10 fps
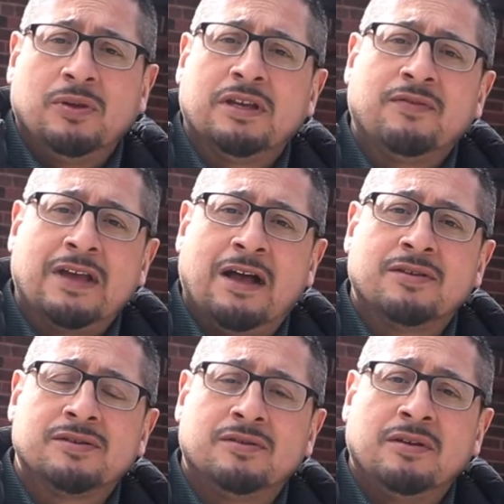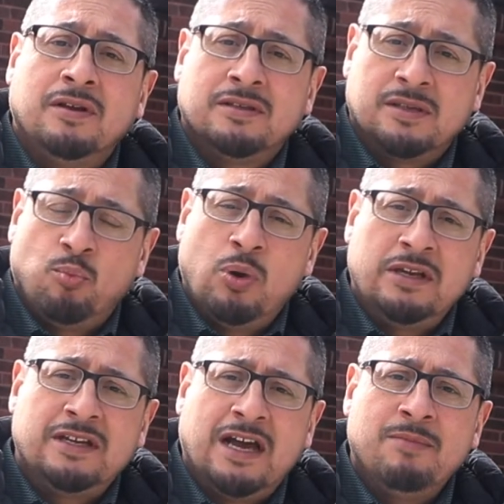will give Council some
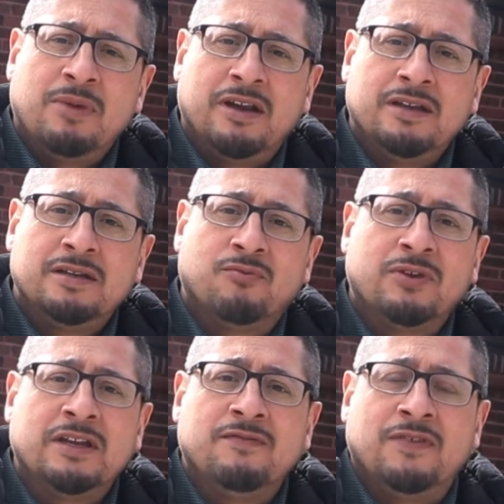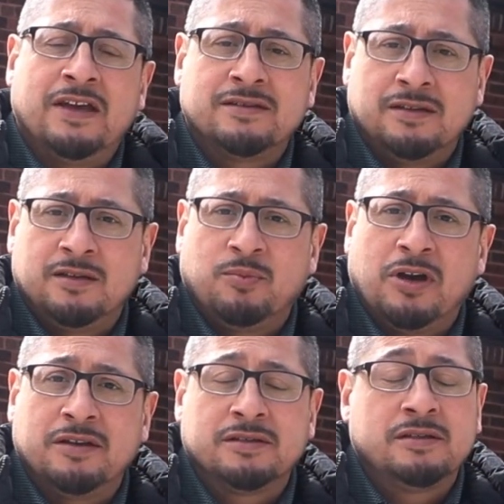one-time money to reinvest into
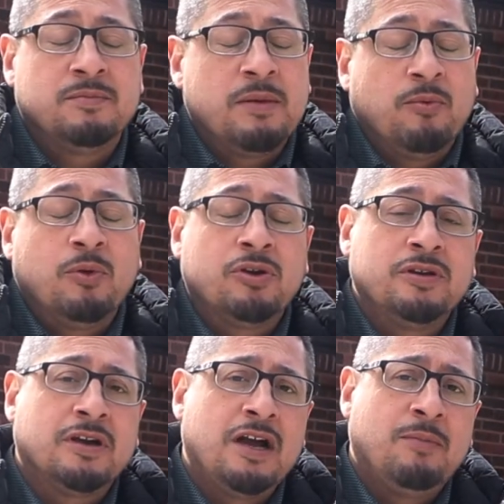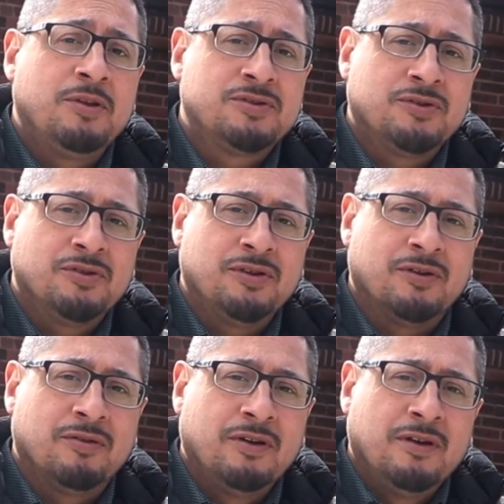projects that maybe we couldn't accomplish
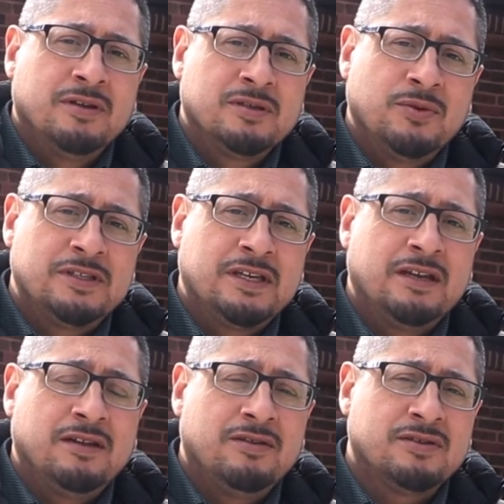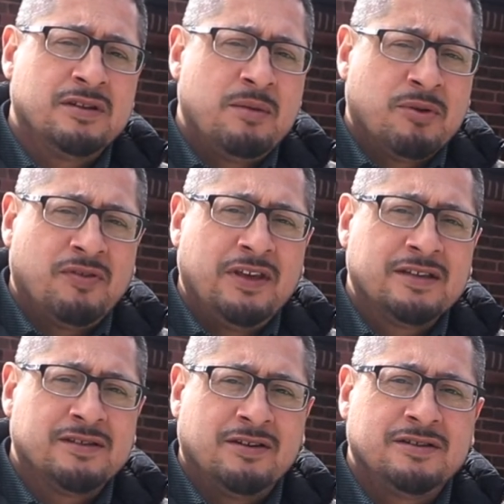earlier. So once again, there's a number of
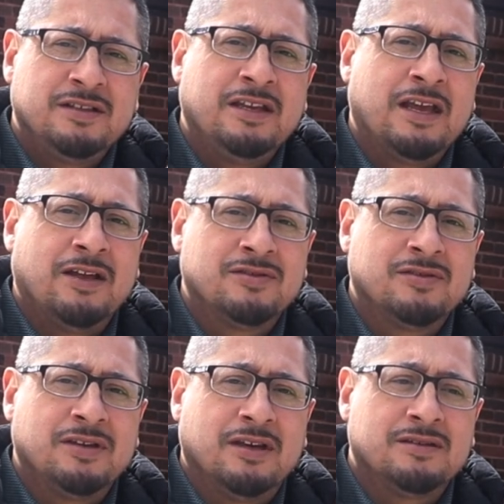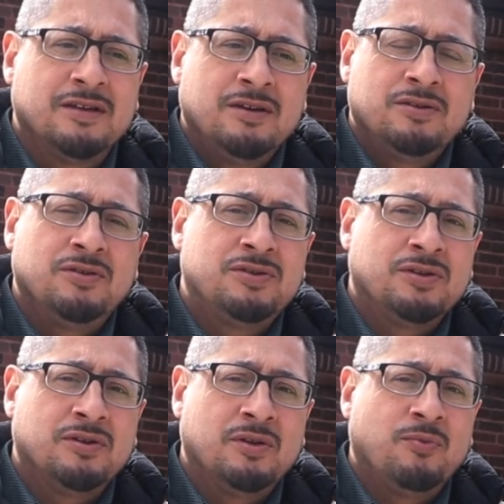things that our City Council does to
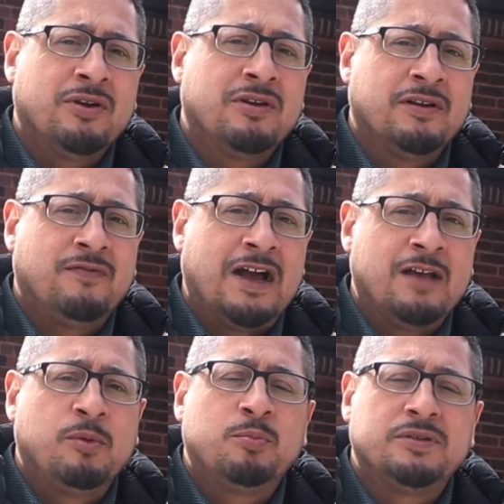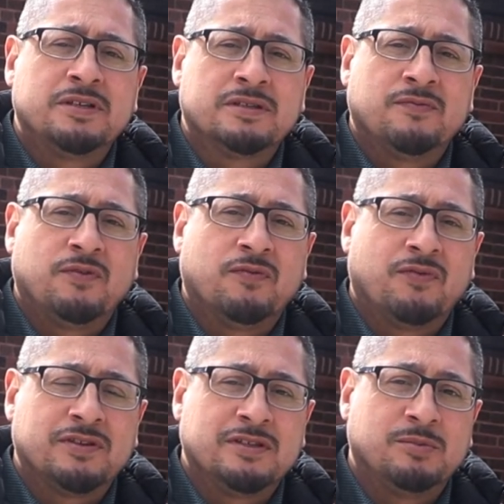ensure that we're in a viable position for the
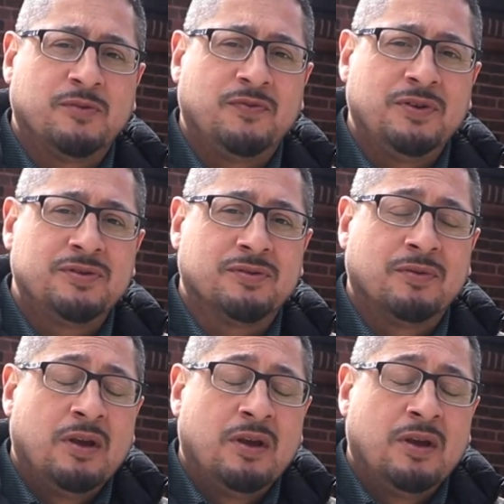foreseeable future.